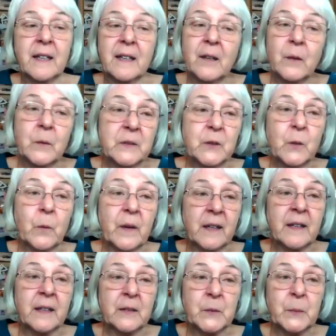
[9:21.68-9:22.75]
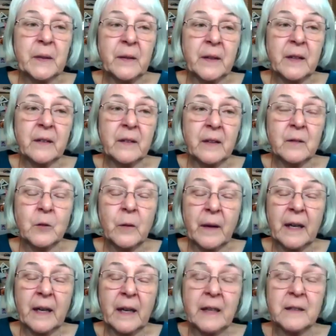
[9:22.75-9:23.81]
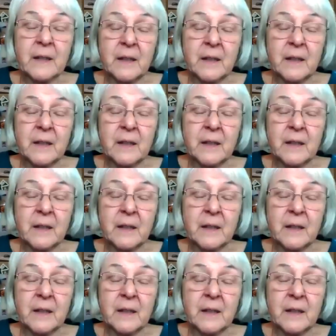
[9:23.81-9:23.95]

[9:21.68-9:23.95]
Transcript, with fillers: It was quite an experience in grace and